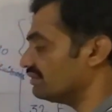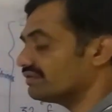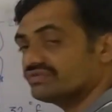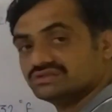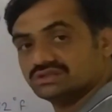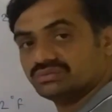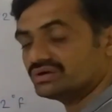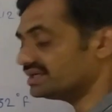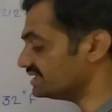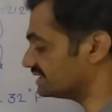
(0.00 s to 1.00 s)
lower fixed
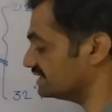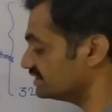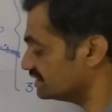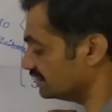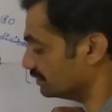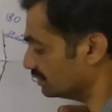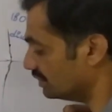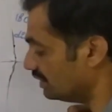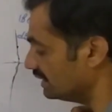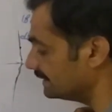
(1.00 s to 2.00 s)
point is
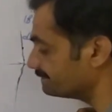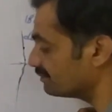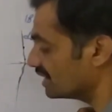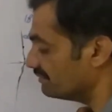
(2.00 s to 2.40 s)
0